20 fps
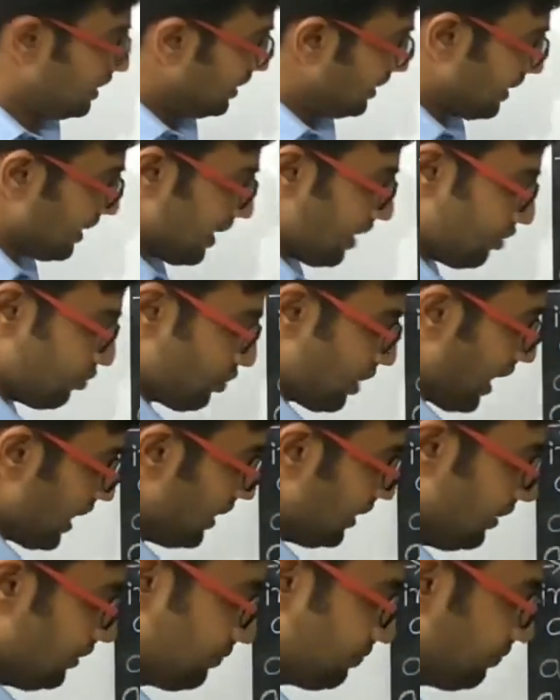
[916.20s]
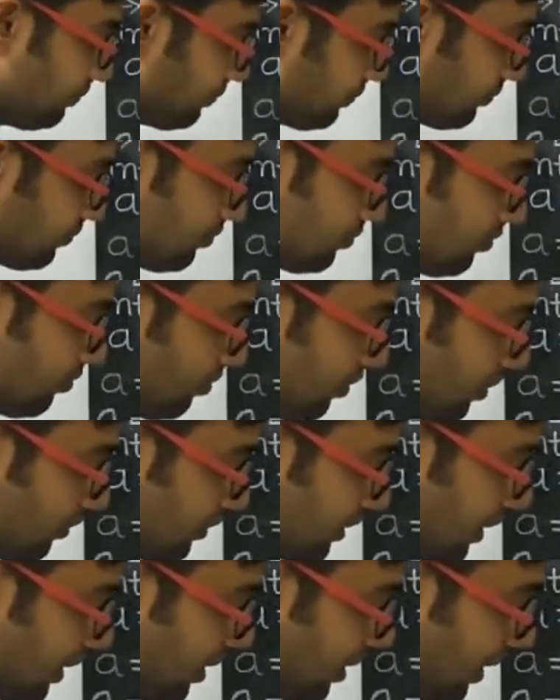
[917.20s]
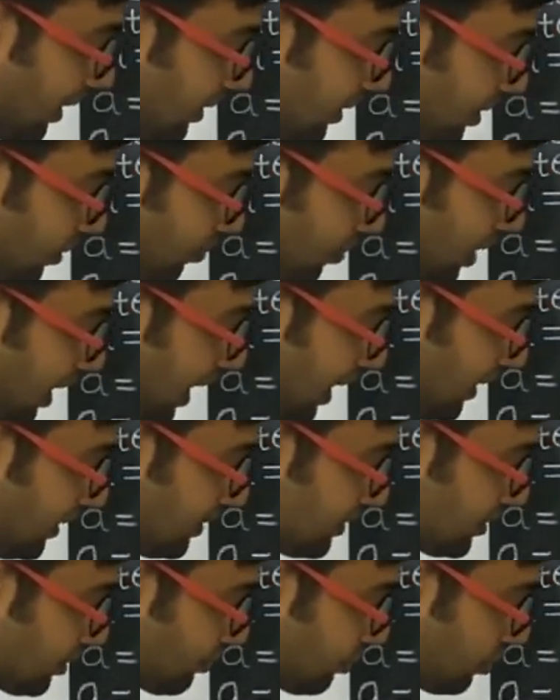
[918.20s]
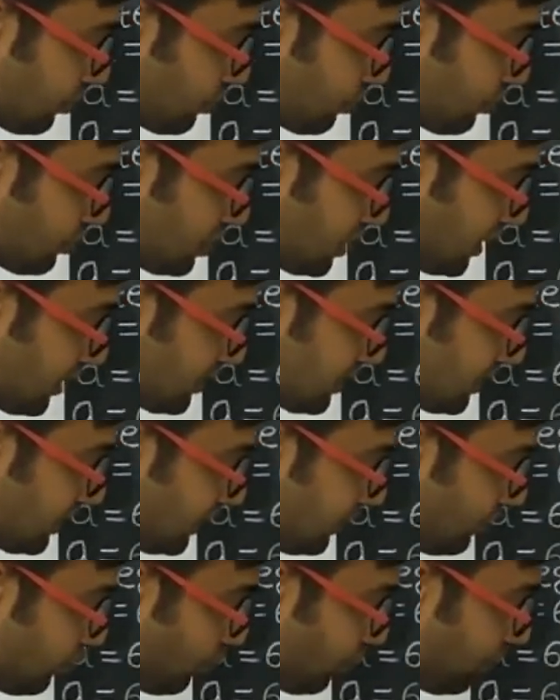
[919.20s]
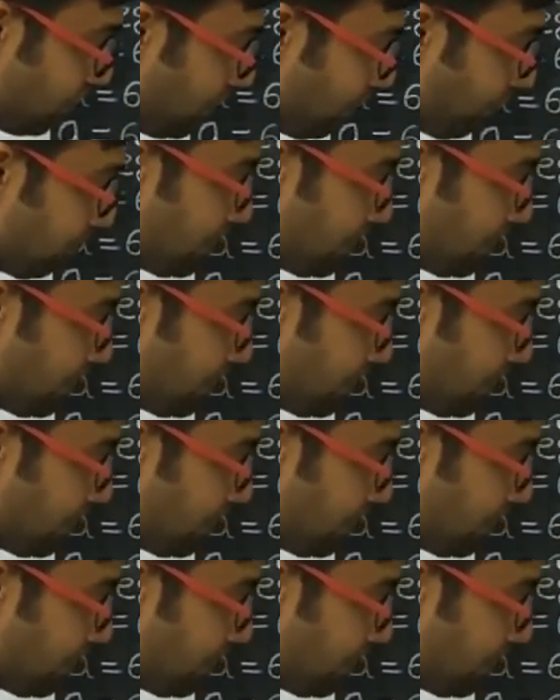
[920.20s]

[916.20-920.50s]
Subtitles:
Now 9, we can write down 9 is equals to 6 into 1